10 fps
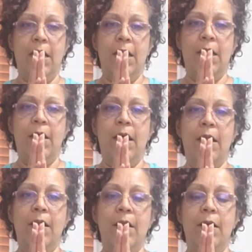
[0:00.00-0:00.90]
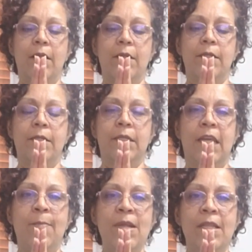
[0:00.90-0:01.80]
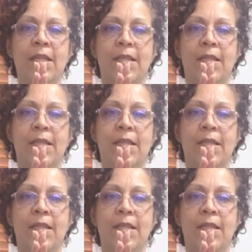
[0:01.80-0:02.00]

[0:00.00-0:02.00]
And then keeping the